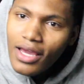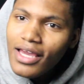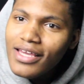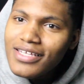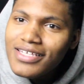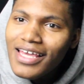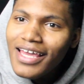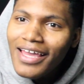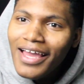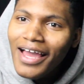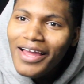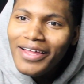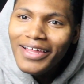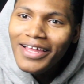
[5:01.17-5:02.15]
He say,
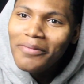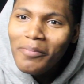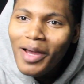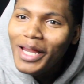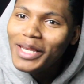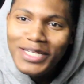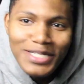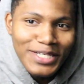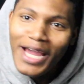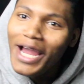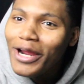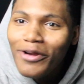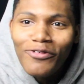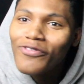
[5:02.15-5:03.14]
my
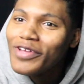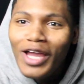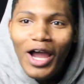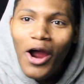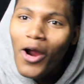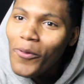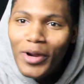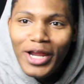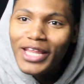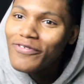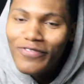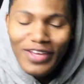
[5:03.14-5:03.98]
discography already